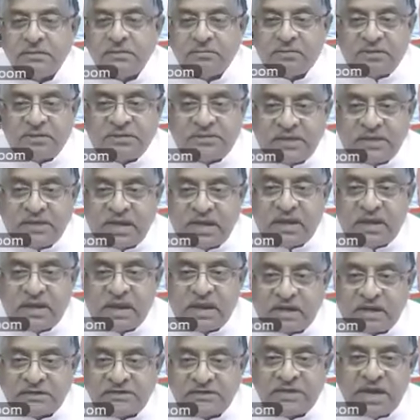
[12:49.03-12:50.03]
but they are
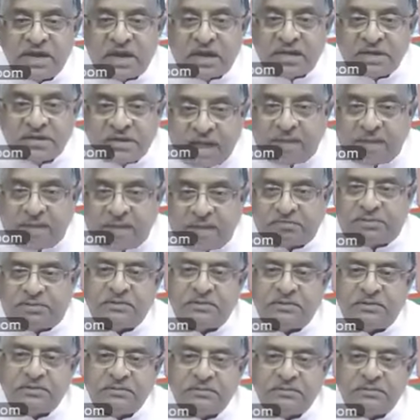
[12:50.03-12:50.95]
largely untapped.